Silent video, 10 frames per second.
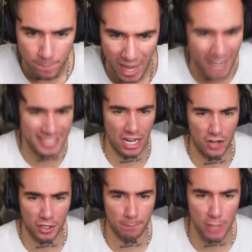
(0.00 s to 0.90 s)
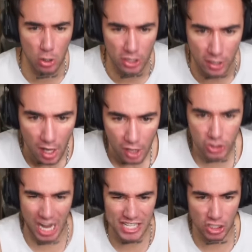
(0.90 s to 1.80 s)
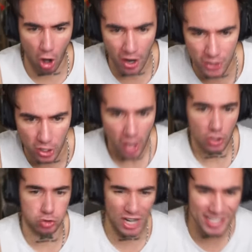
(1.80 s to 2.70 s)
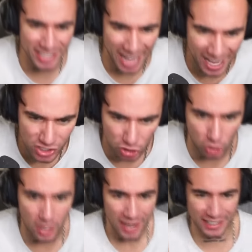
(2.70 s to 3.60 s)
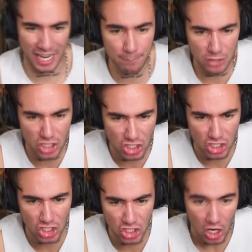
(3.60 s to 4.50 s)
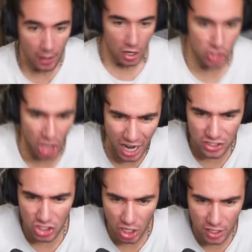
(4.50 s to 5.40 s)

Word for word: How to Get on the Computer, Chase Gardner, Grayson Hensler, Kim Ch- John,